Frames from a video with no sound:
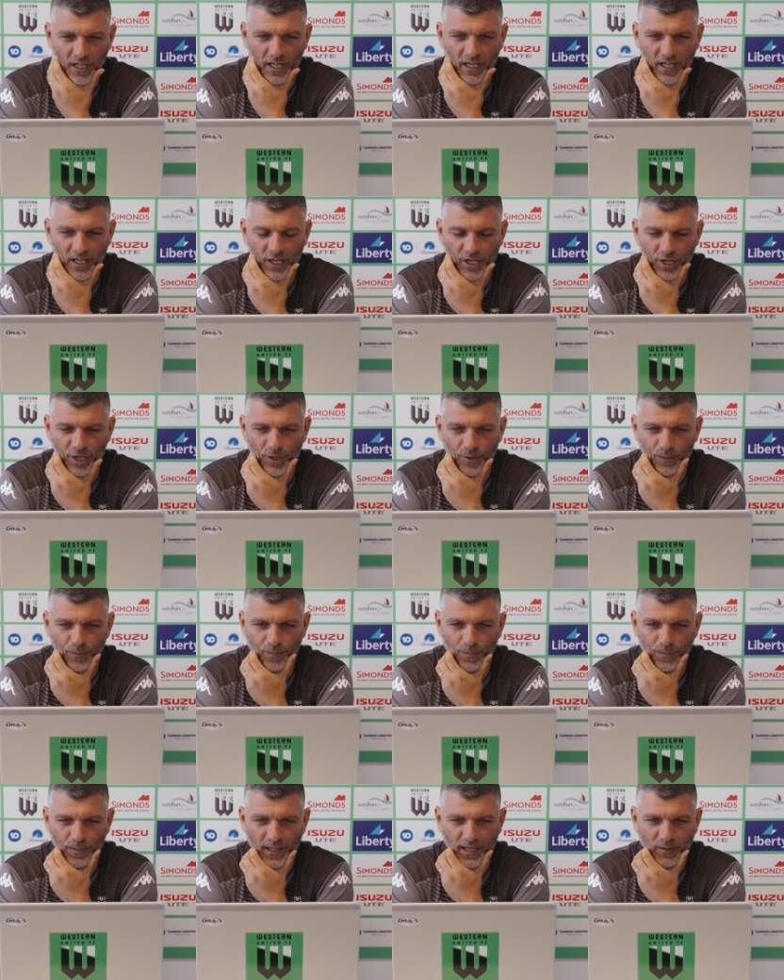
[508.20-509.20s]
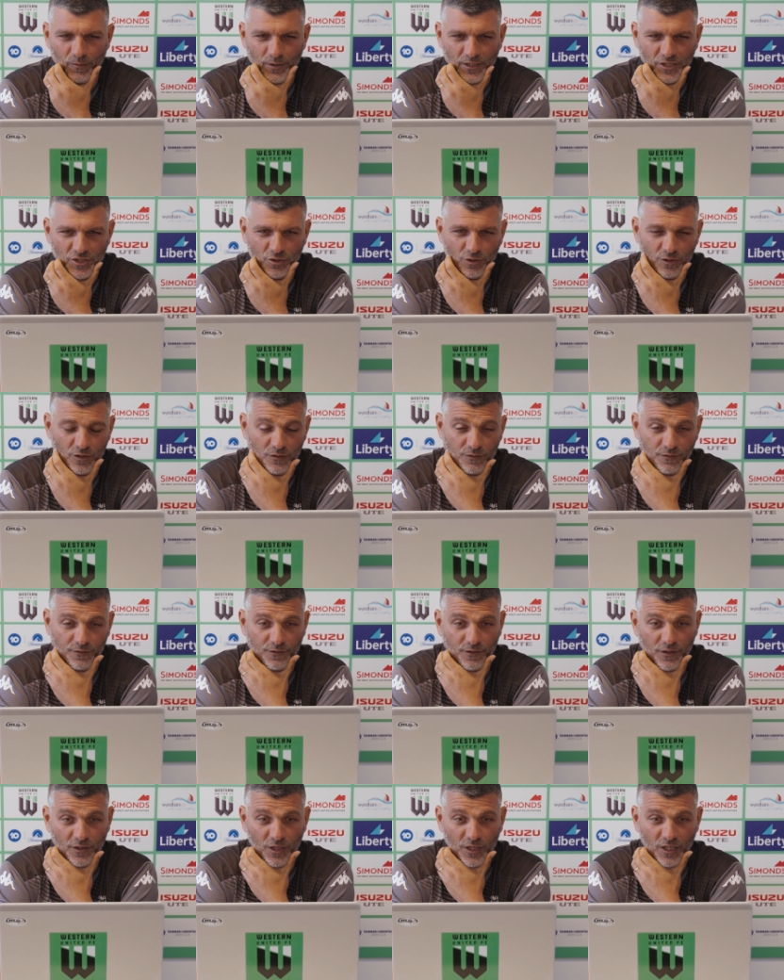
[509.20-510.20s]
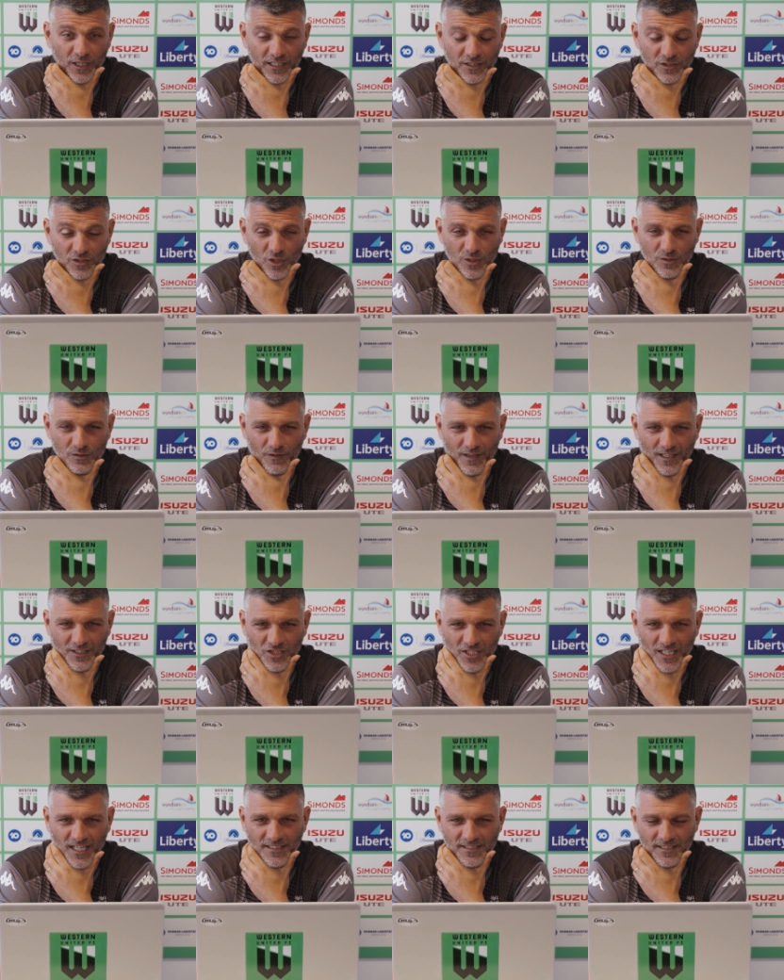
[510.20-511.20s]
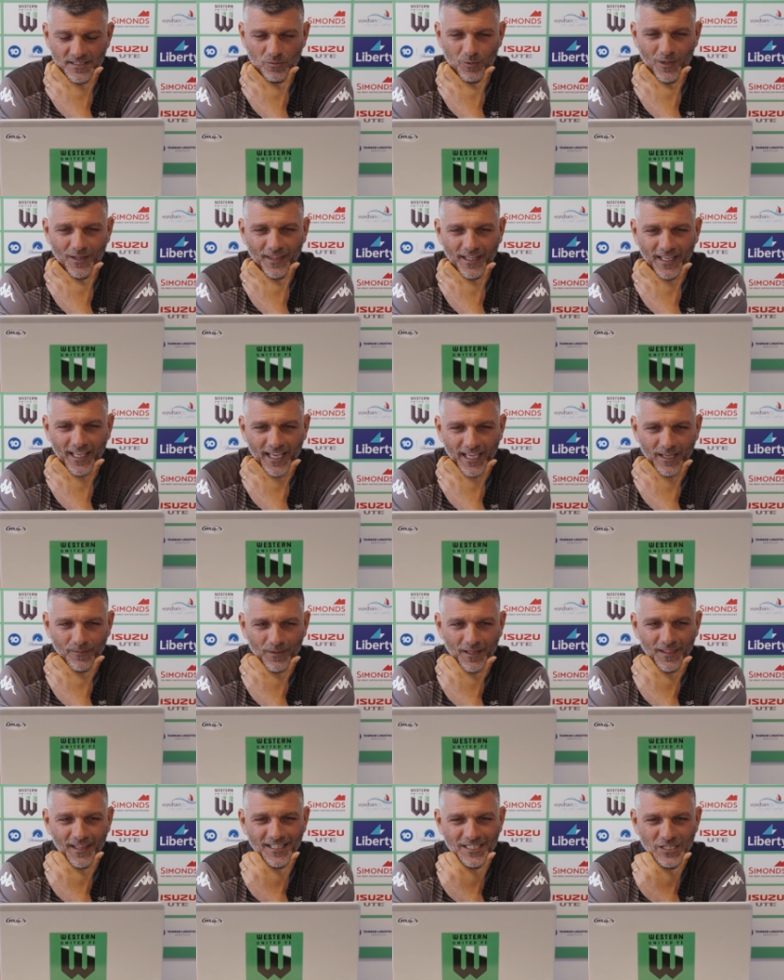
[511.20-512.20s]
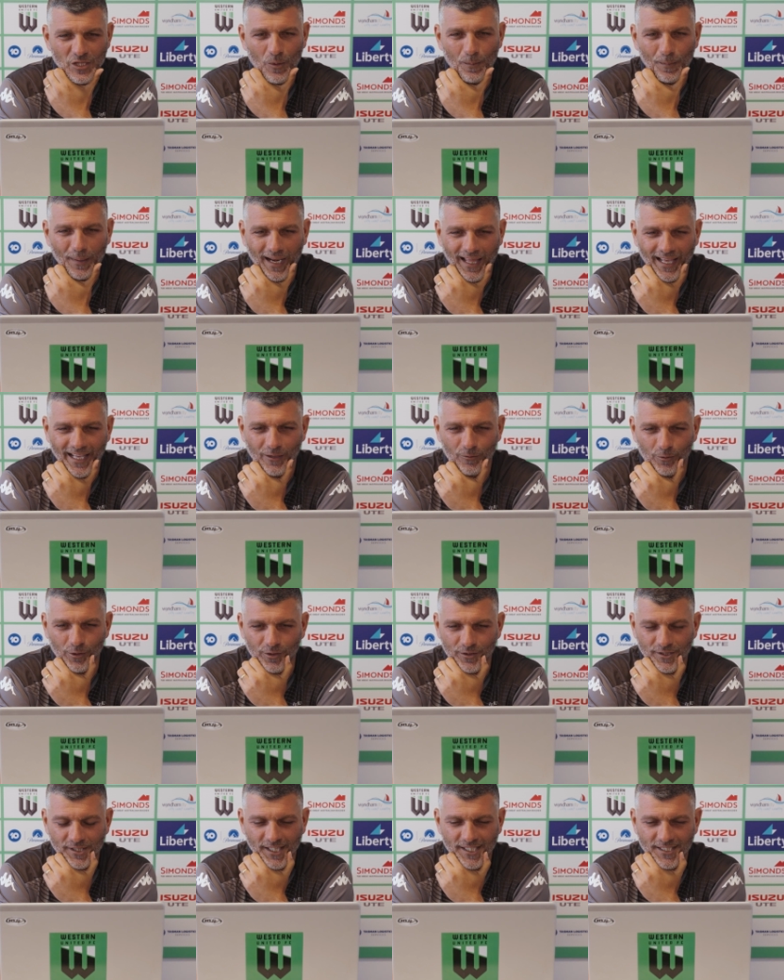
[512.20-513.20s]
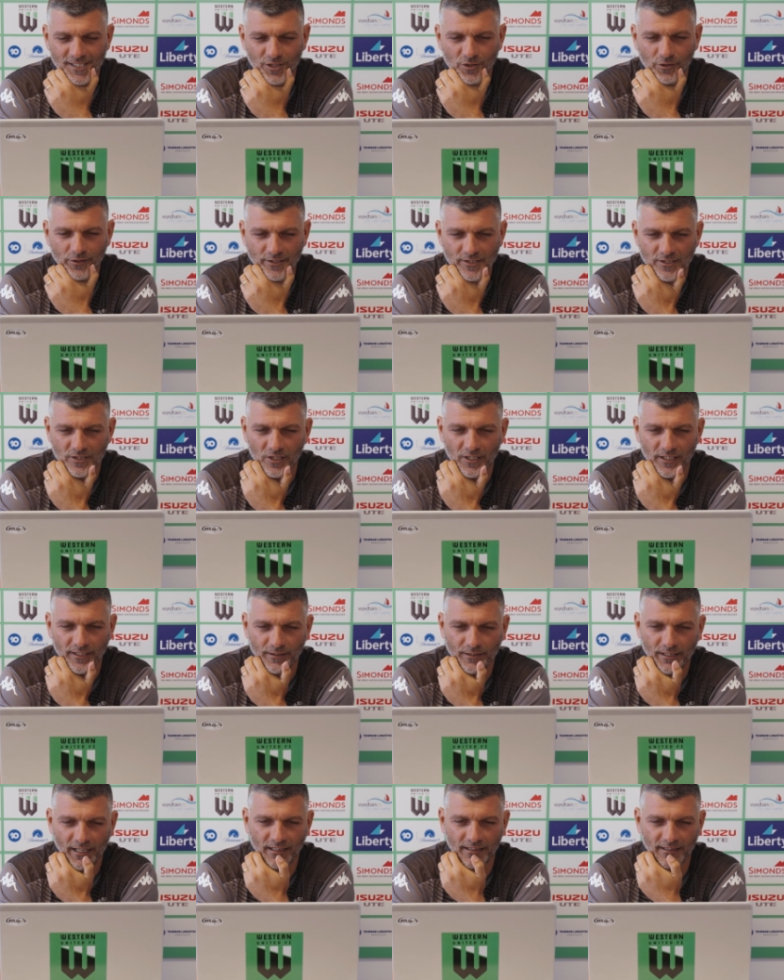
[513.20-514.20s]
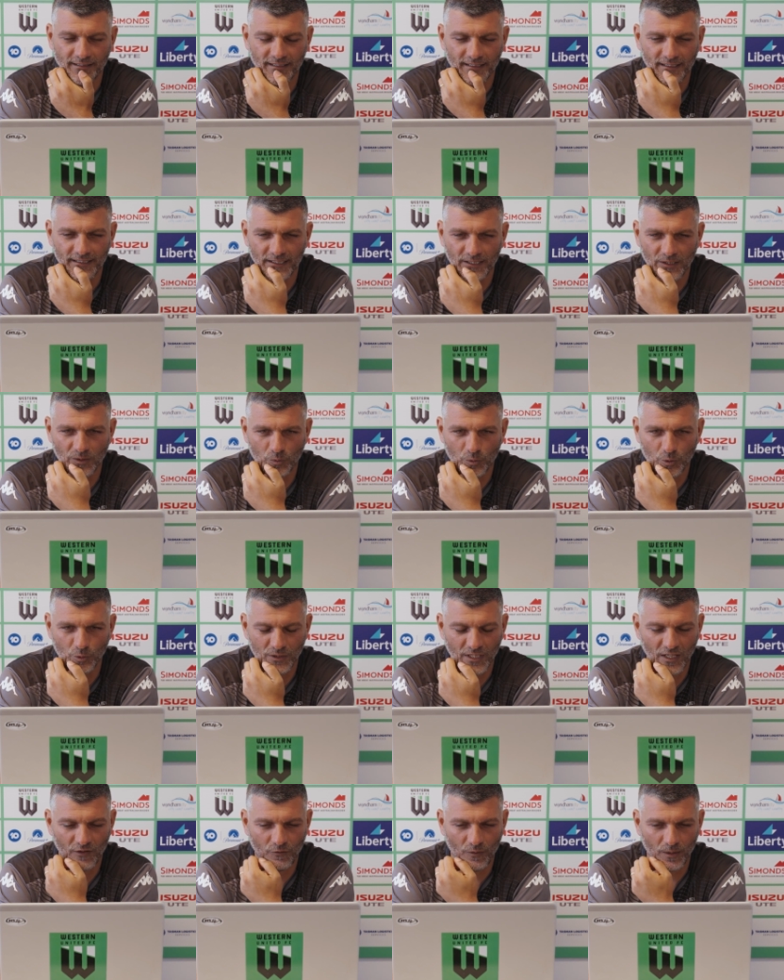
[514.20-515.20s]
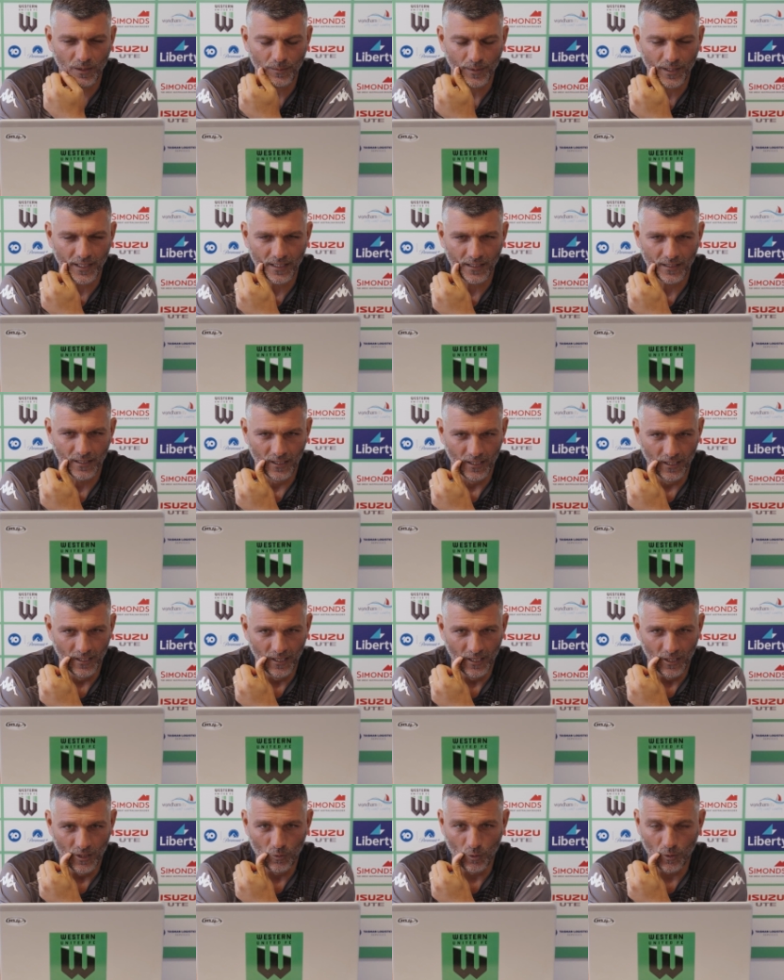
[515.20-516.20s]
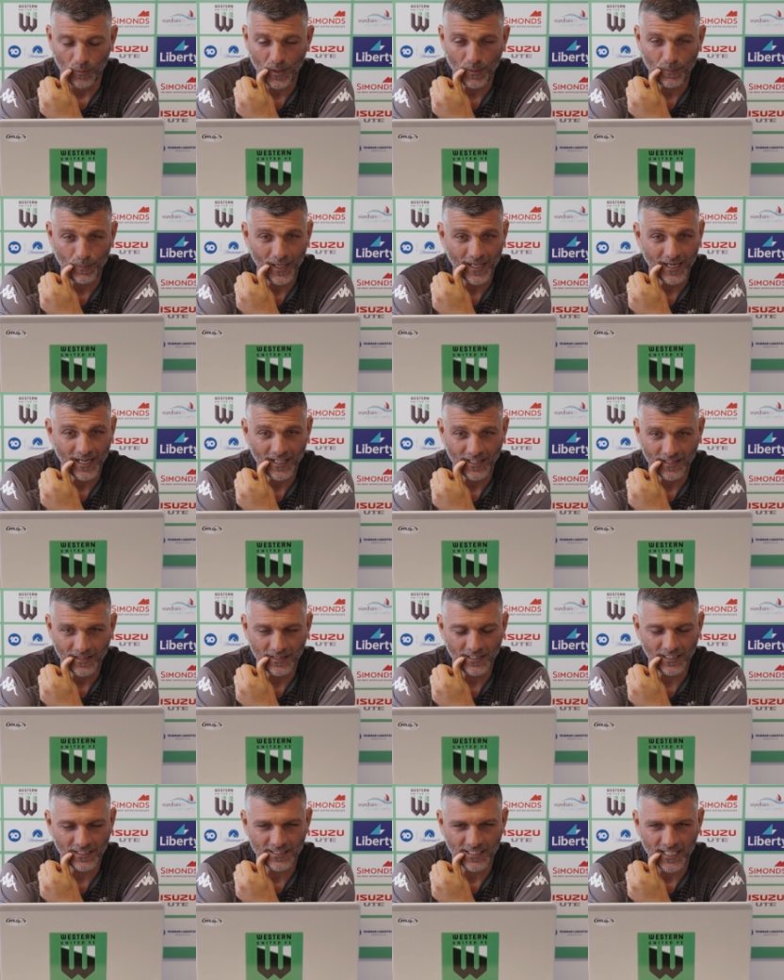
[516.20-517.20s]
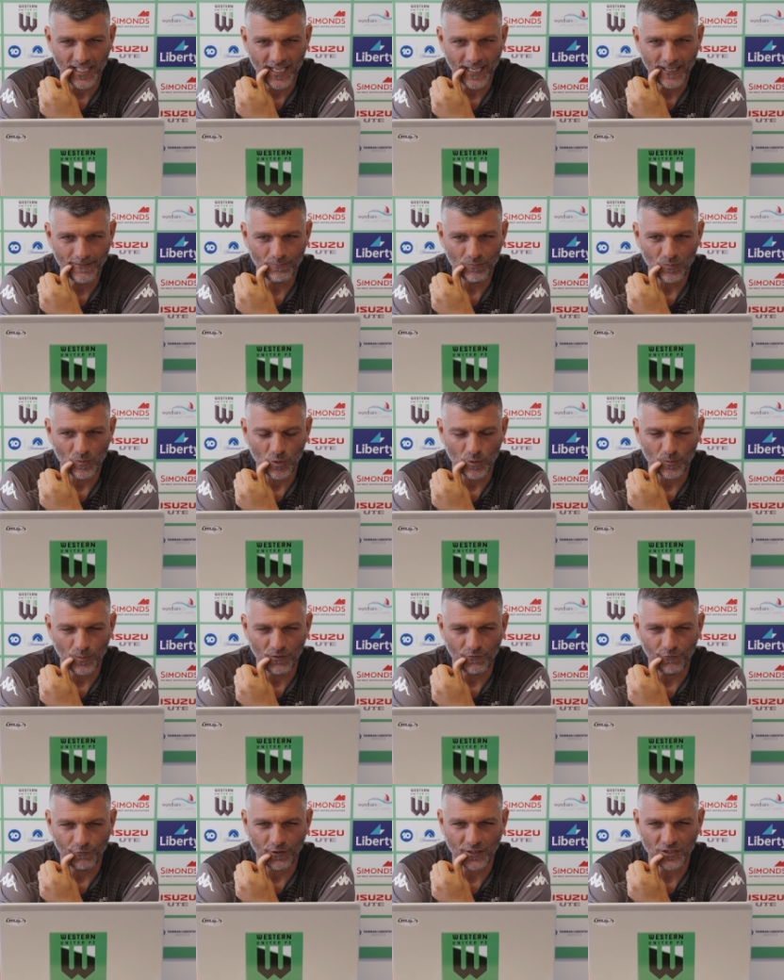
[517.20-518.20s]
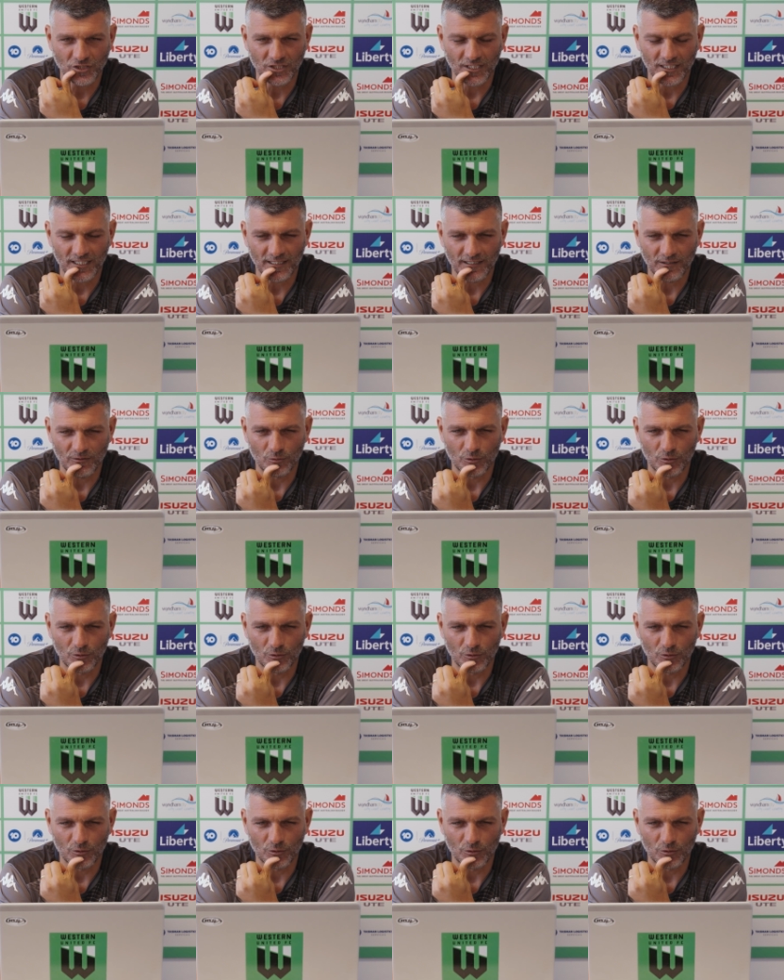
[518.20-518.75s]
And we should have, you know, in terms of our chances, won the game, and that's not playing well. So that's a good sign, and we'll be better this game. We'll be fresher.